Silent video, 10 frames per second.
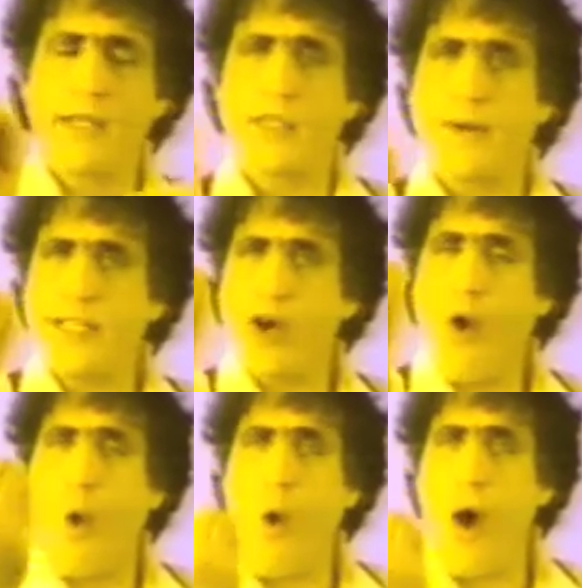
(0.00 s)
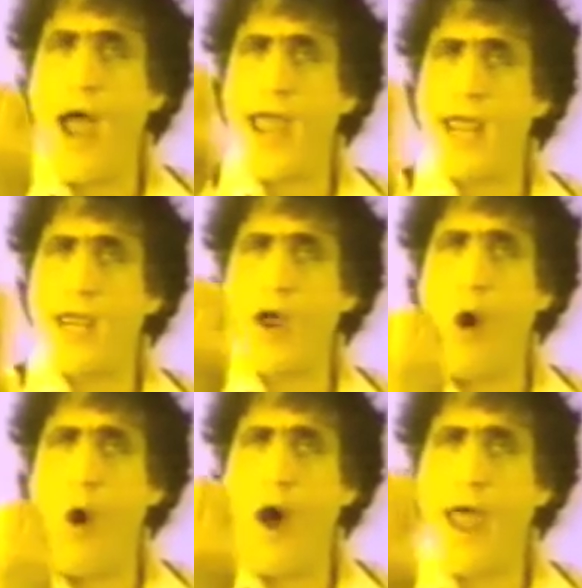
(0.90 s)
So it's oy,
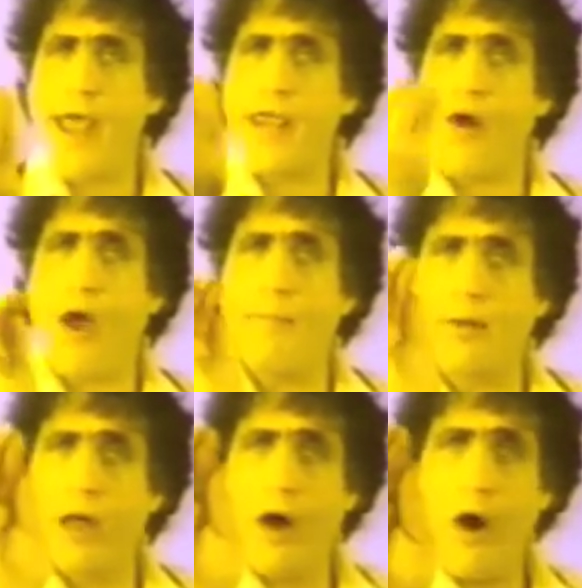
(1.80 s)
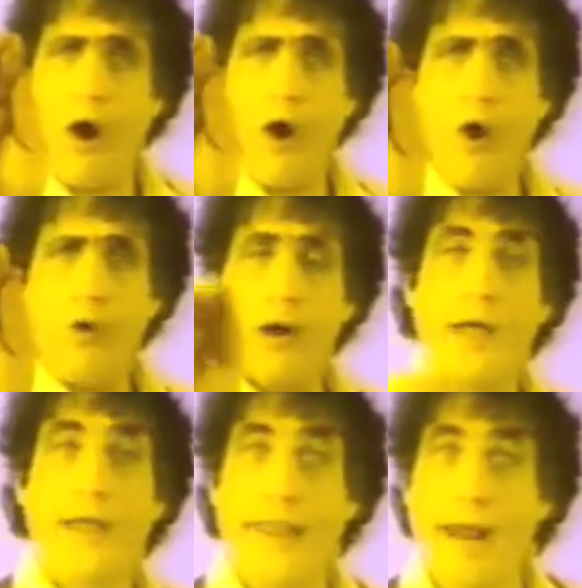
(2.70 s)
yoy, yoy, blow.
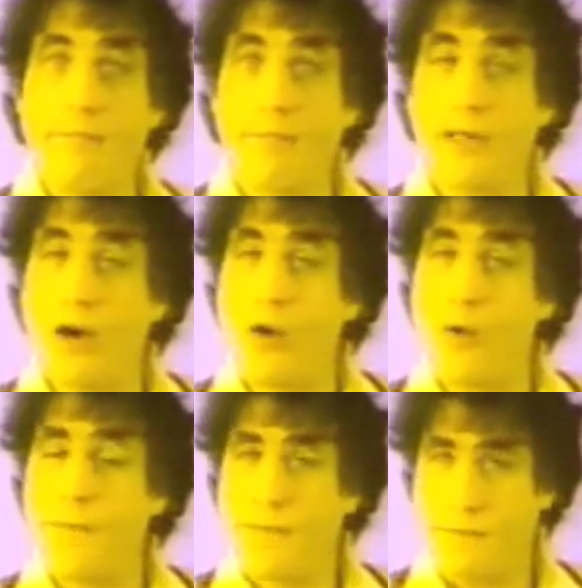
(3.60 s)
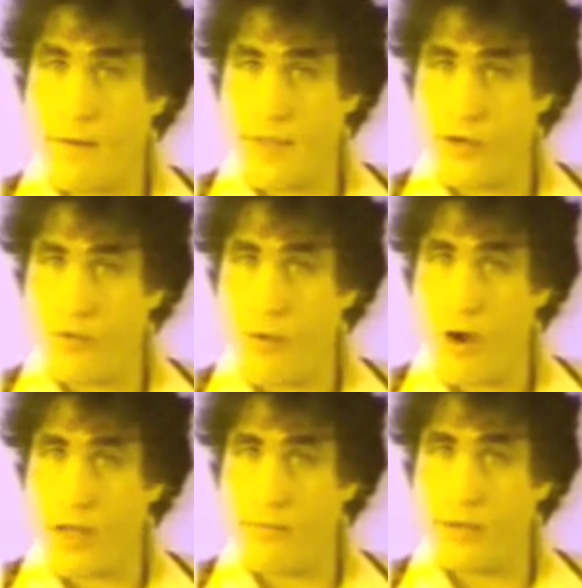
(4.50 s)
That blow from the
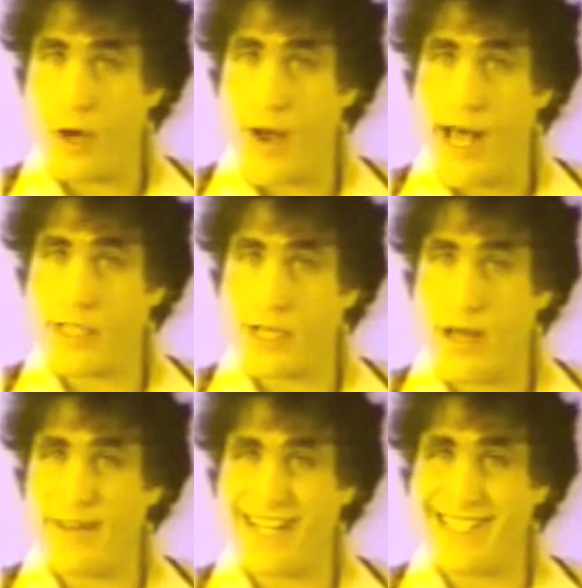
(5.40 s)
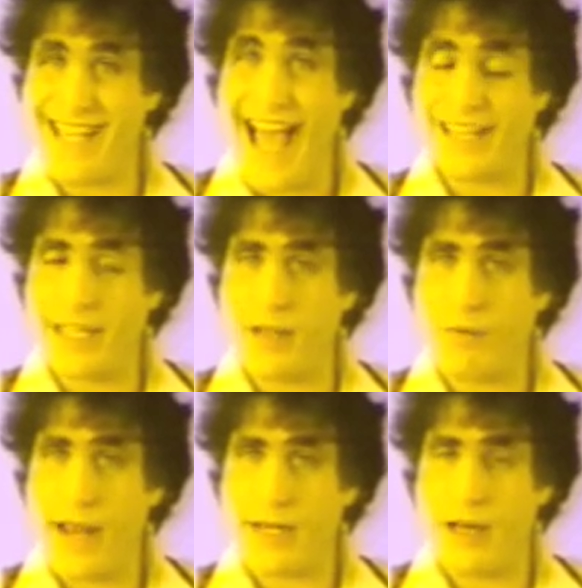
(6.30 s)
draw to the blow has to come at exactly the
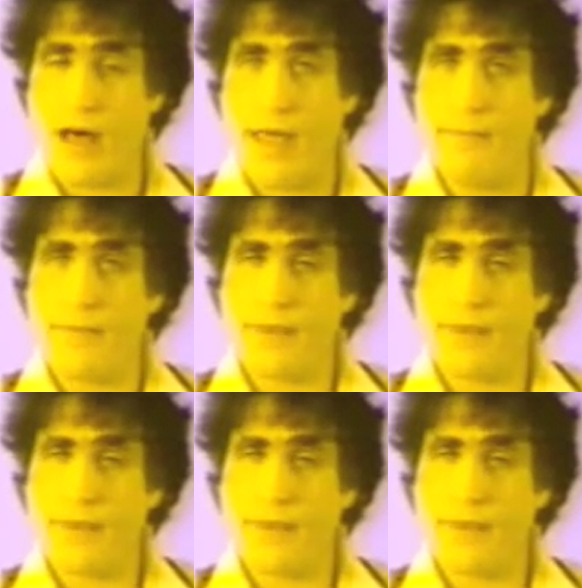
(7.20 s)
right time.